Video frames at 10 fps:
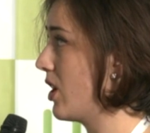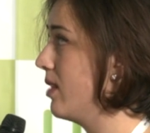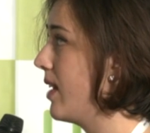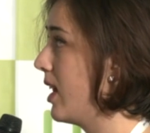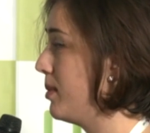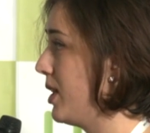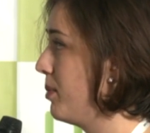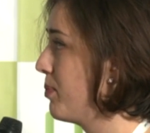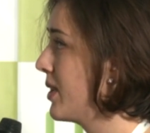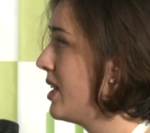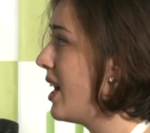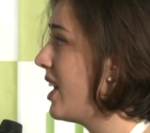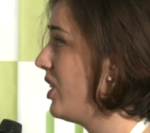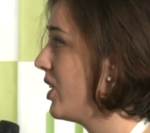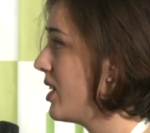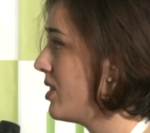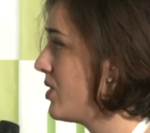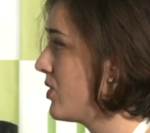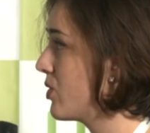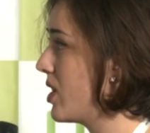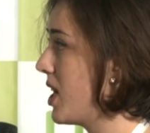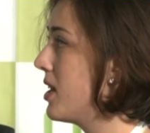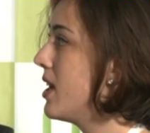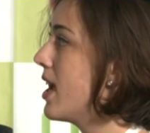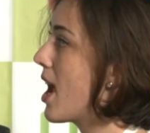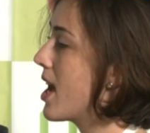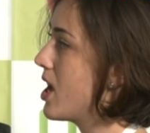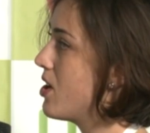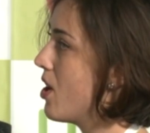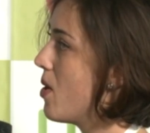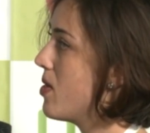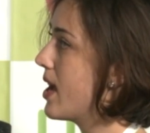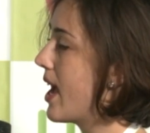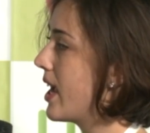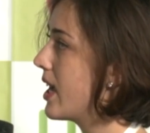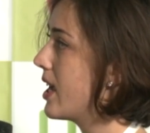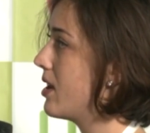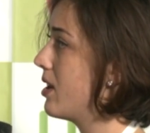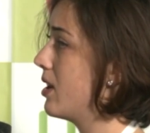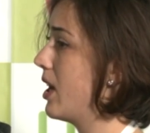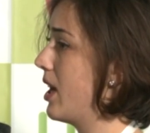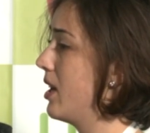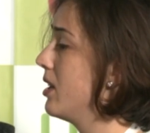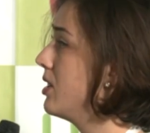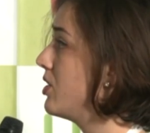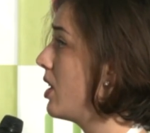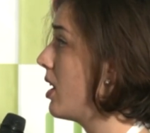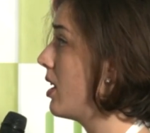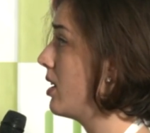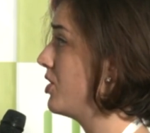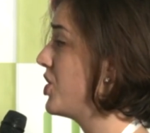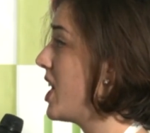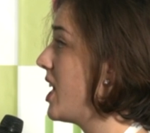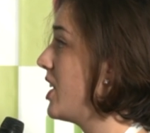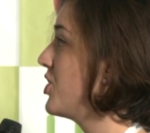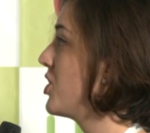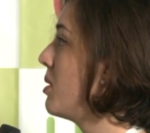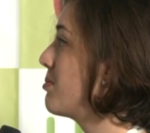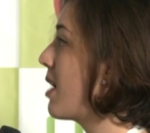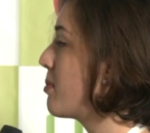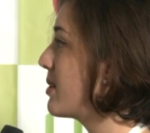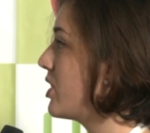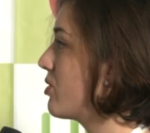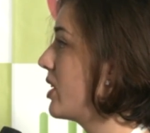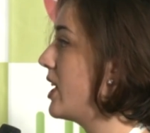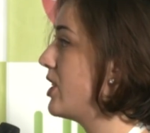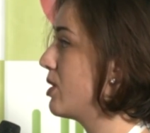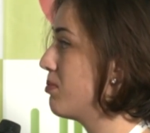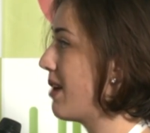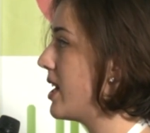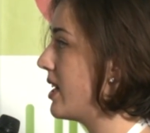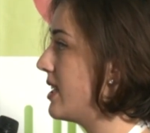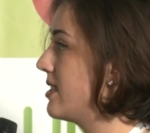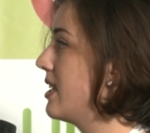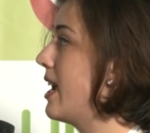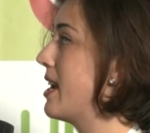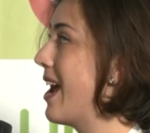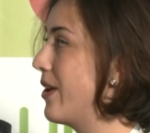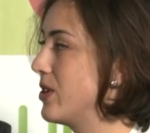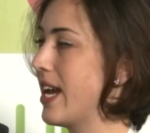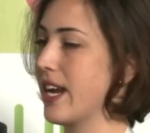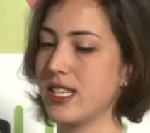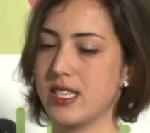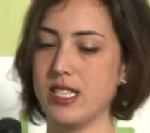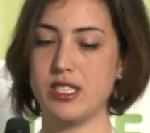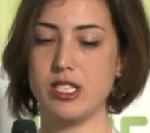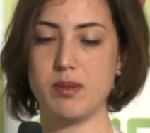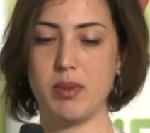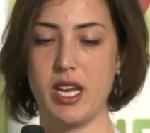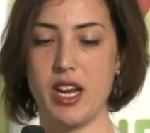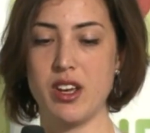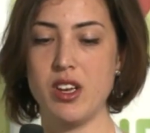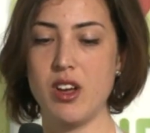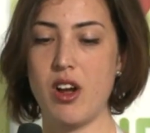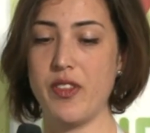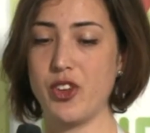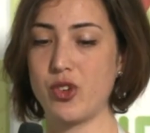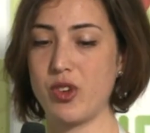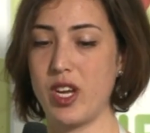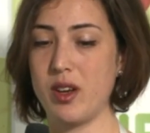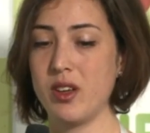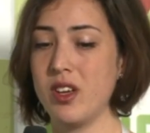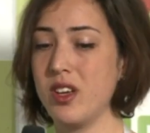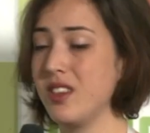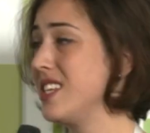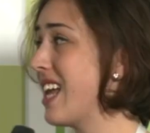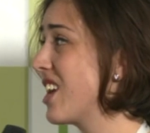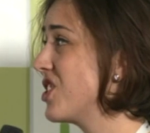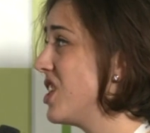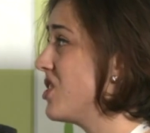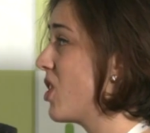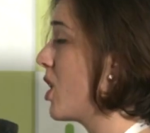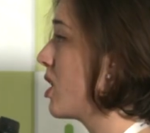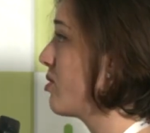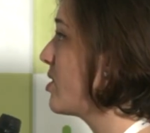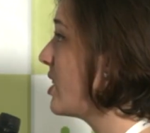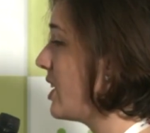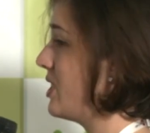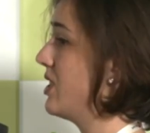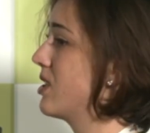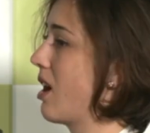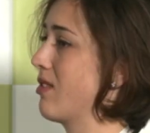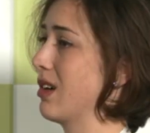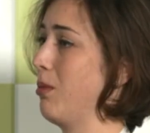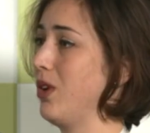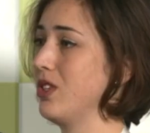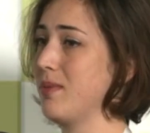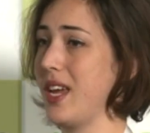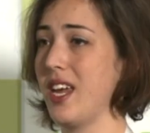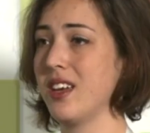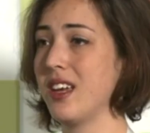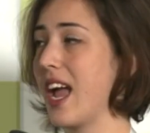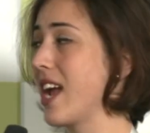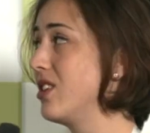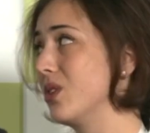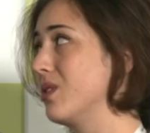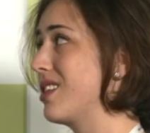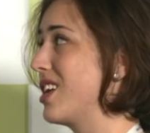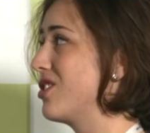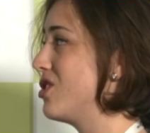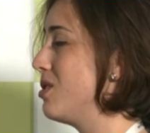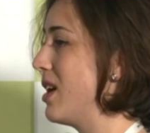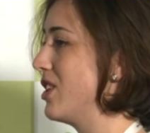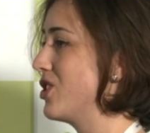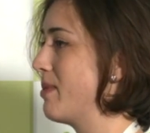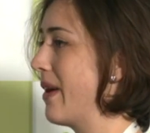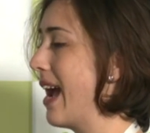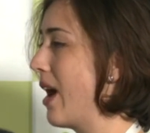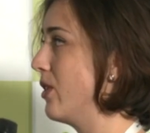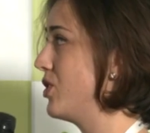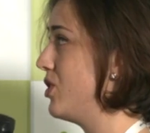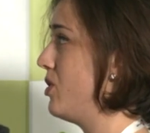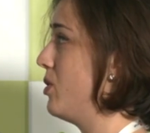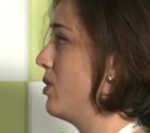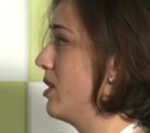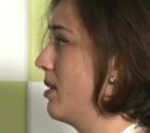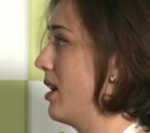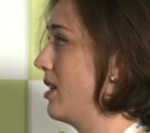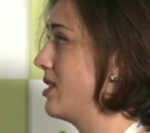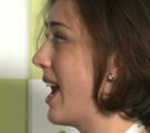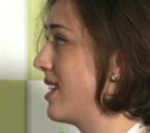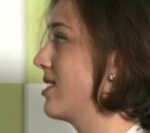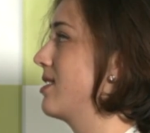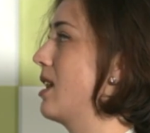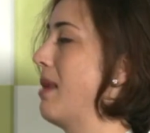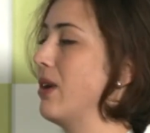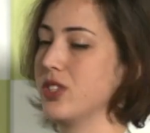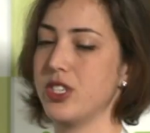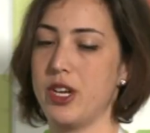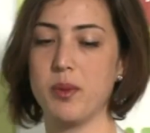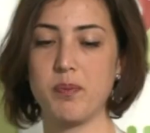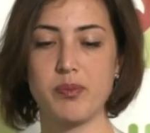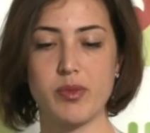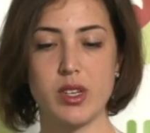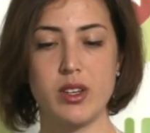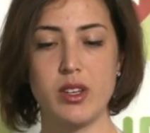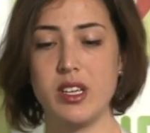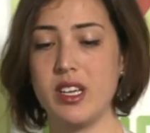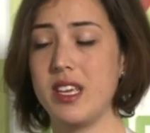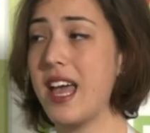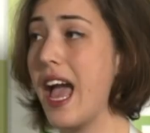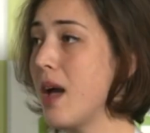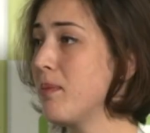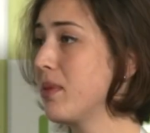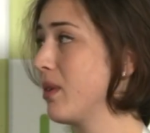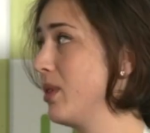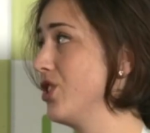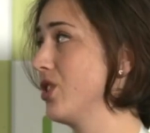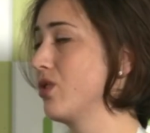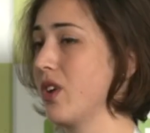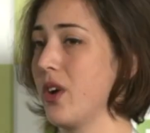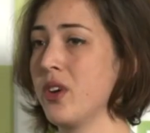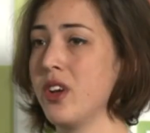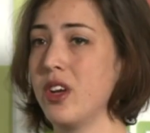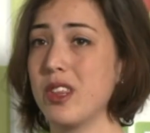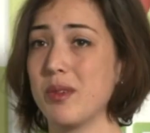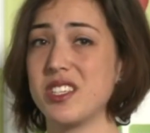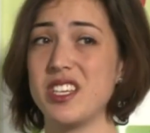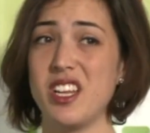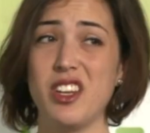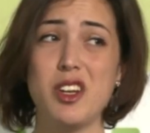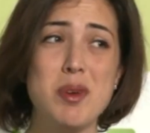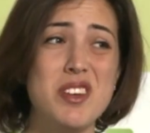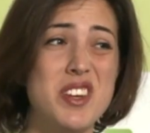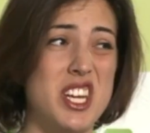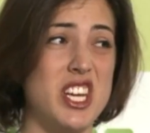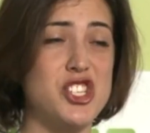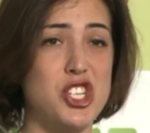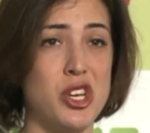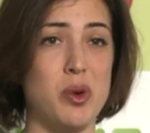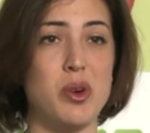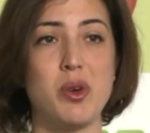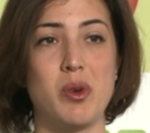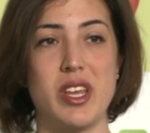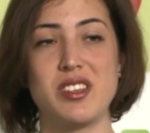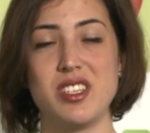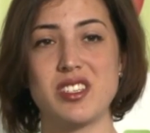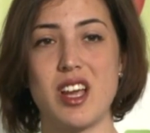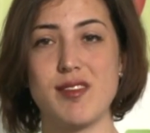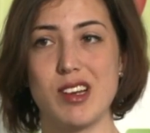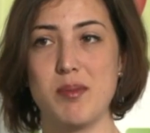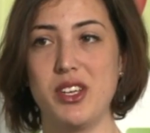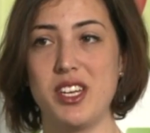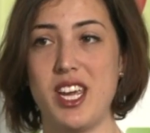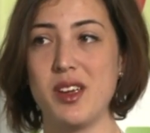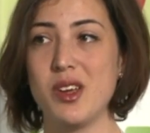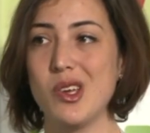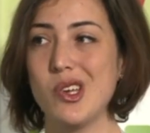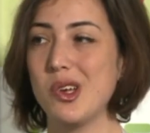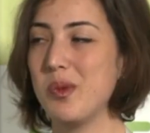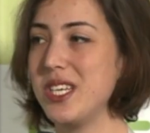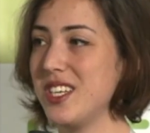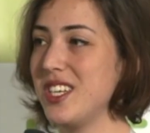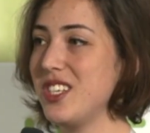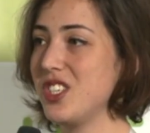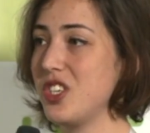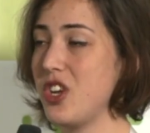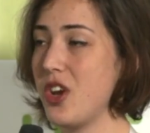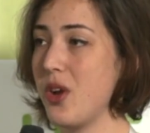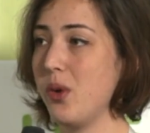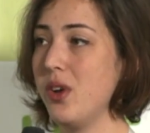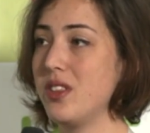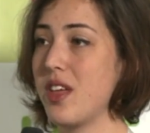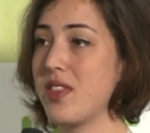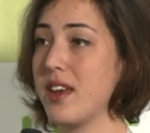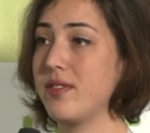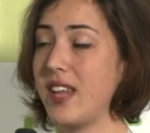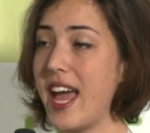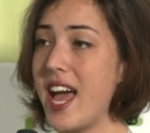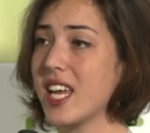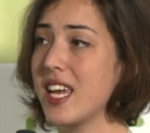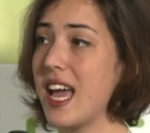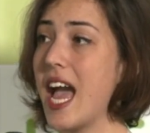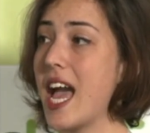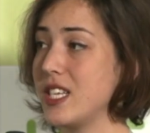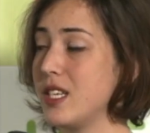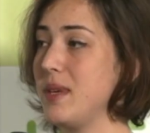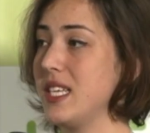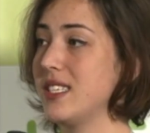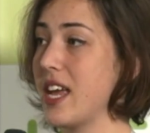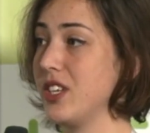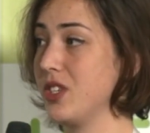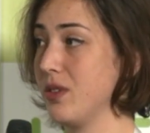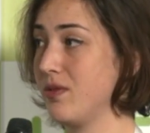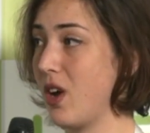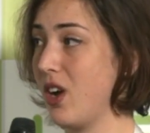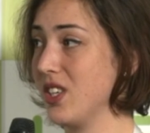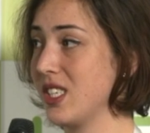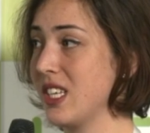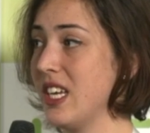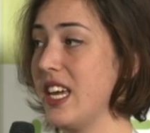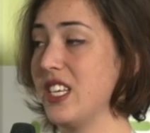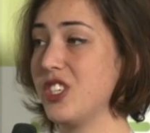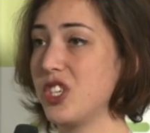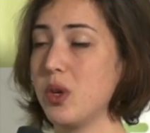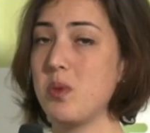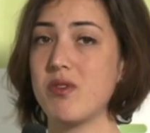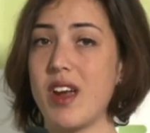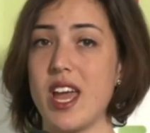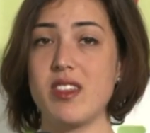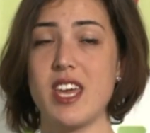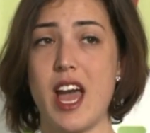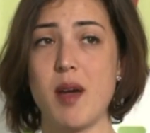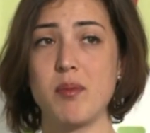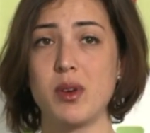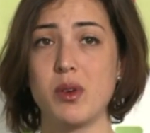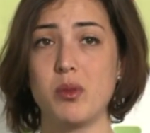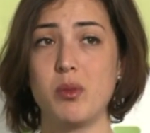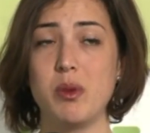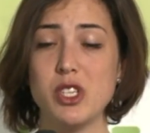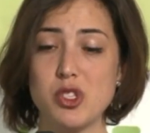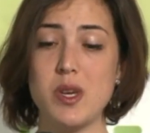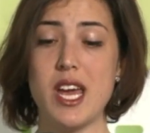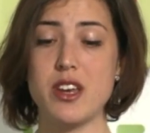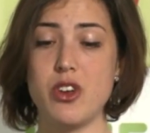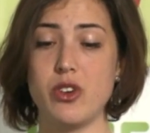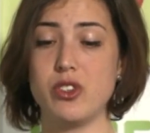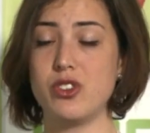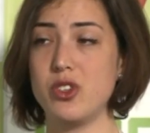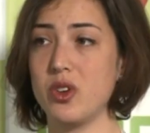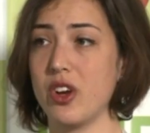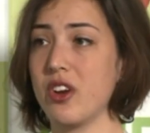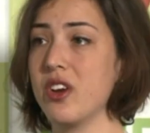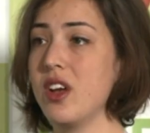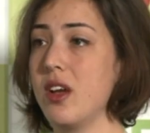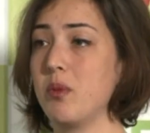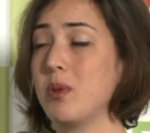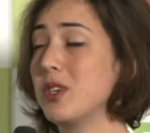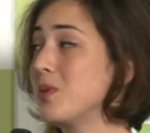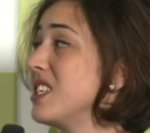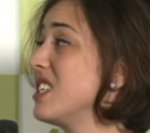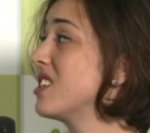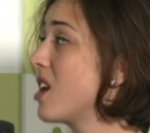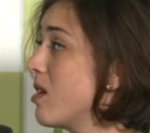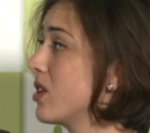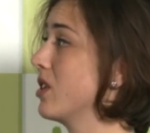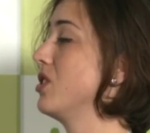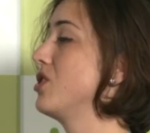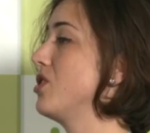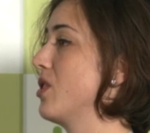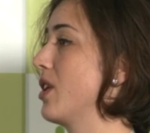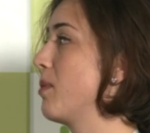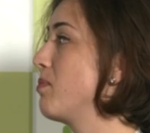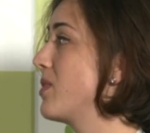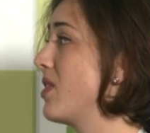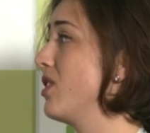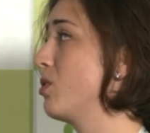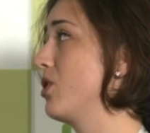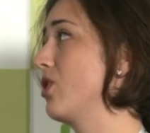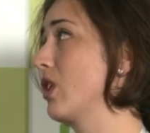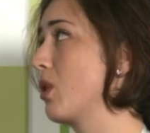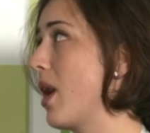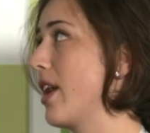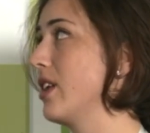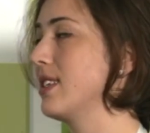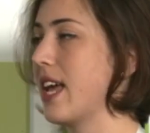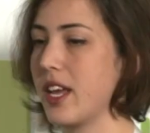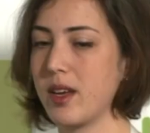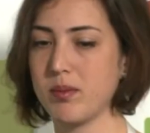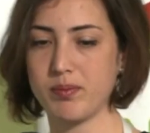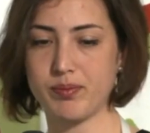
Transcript: are available. I look at this screen and I know that I can change properties related to brightness and how text is displayed on the screen. These actions are really discoverable to me. I don't think too much about how to do the tasks that I'm out to do. In the app that we just wrote, there was a little bit of an issue with discoverability. We didn't know that that flag had to be set to false until we ran the app. We wish we had known sooner. We wish we had discovered sooner that this was a required setting.